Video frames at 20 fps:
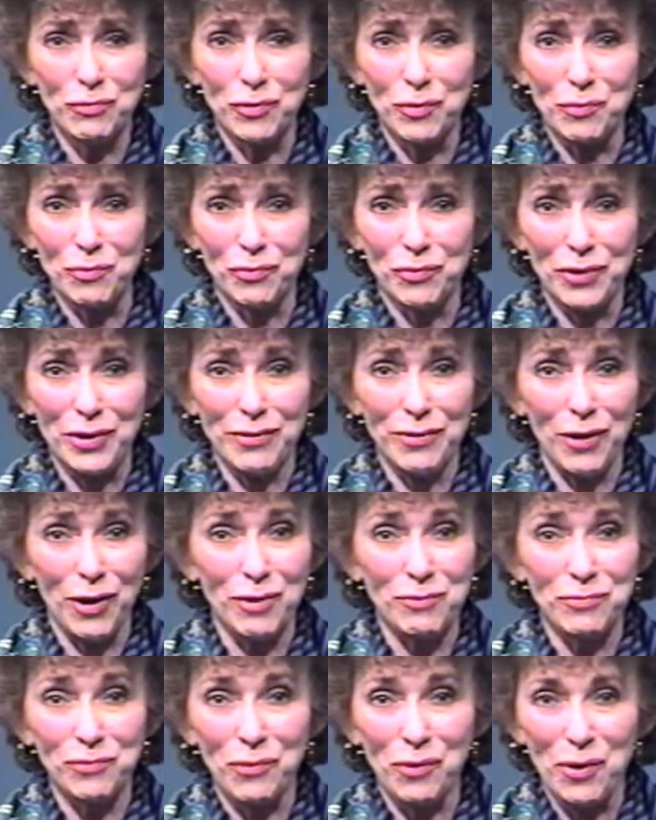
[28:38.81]
from Free
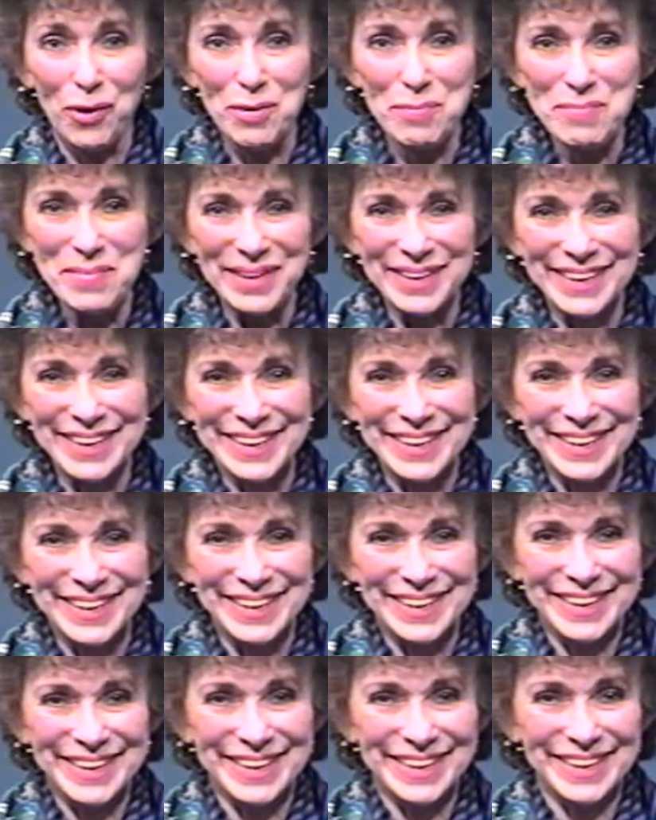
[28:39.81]
Thought Forum?
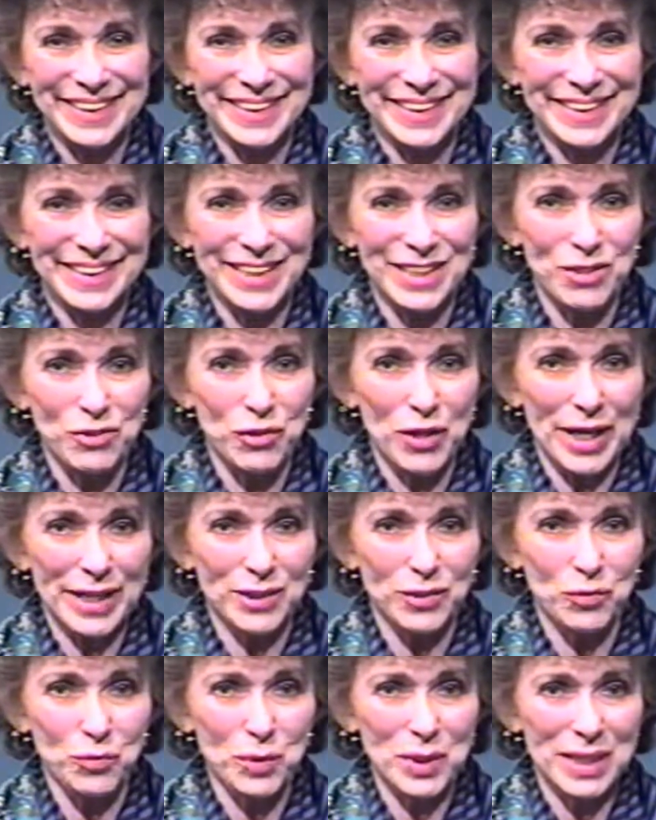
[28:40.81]
See you
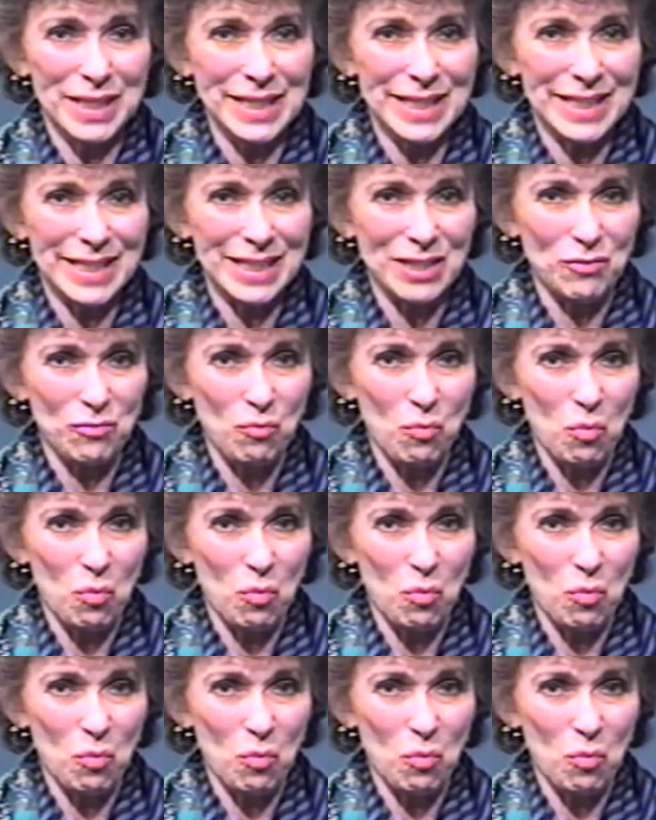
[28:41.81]
next week.